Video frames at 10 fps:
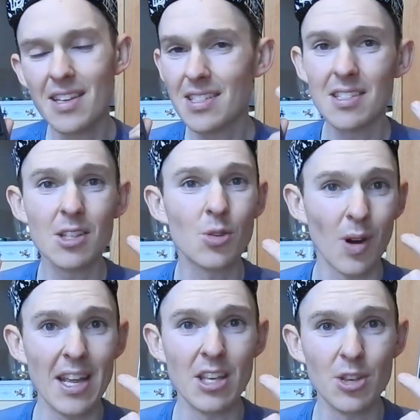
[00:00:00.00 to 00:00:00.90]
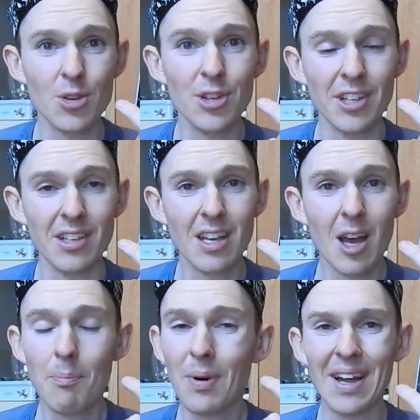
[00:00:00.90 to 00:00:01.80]
This is a great
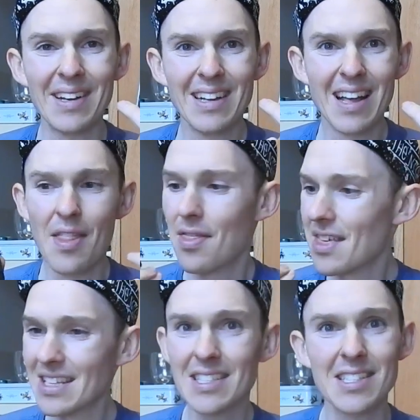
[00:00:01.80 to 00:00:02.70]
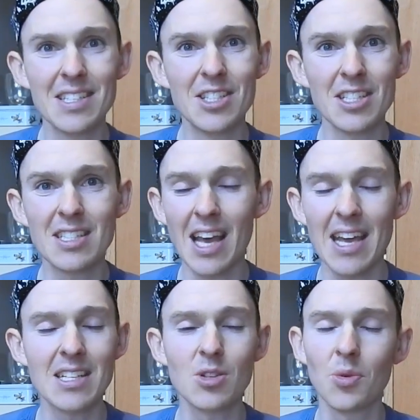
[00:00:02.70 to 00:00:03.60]
unit, but this
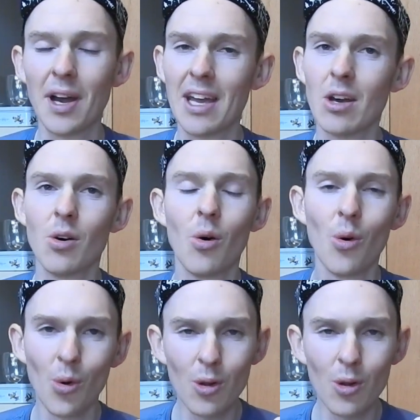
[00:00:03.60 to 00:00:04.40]
just takes away